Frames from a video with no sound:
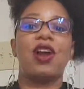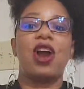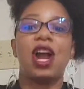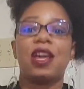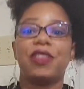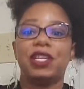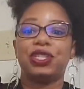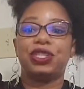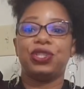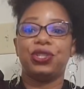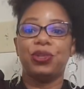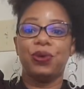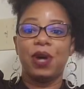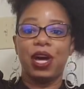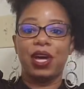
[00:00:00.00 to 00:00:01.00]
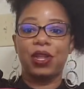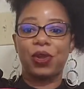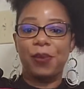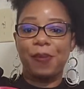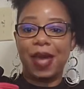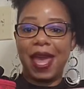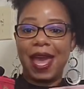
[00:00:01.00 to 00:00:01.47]
are the two
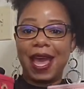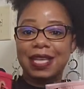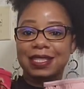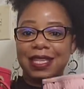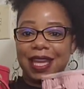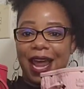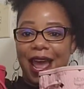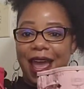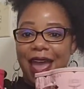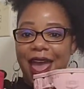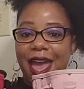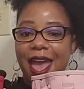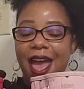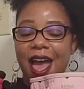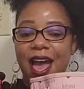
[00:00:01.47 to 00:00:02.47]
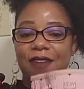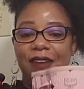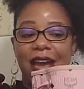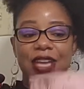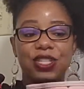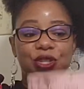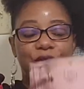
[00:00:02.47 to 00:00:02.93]
other bags that I have.
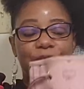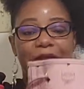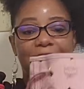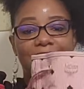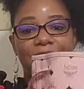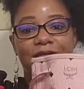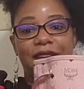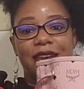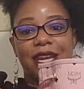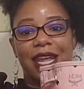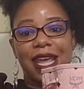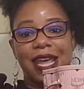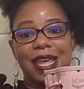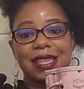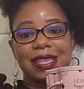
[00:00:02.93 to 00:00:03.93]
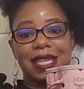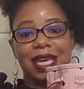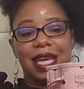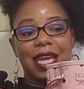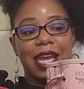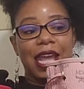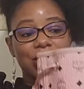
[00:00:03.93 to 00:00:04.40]
I do have it in
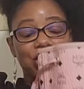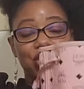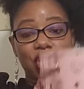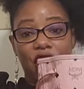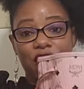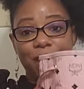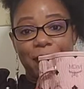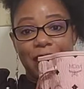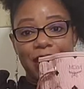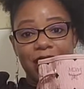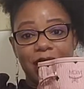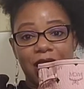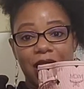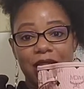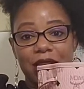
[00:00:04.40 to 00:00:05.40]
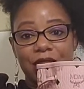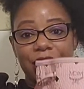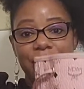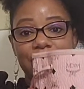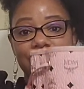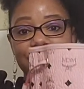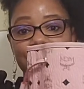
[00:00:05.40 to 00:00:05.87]
the soft pink color,